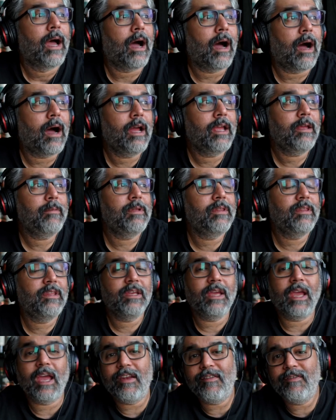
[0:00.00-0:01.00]
I am in
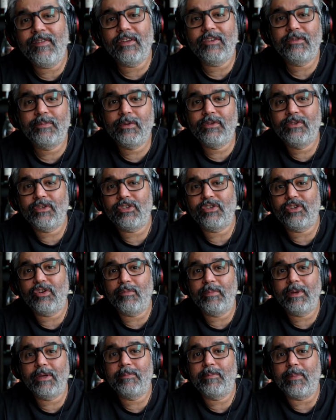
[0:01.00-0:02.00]
the envious position
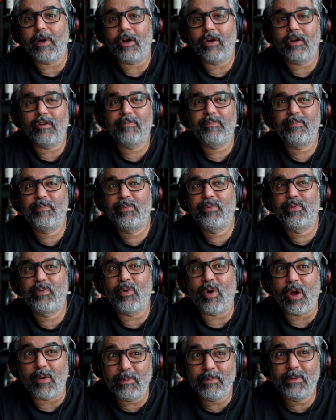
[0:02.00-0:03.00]
of being part of
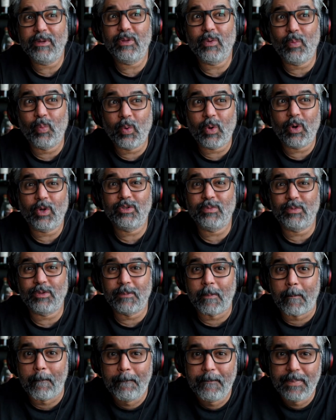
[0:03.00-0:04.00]
probably the world's
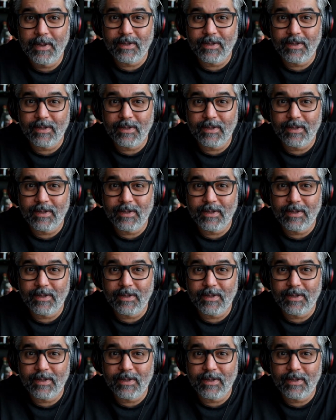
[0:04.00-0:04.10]
most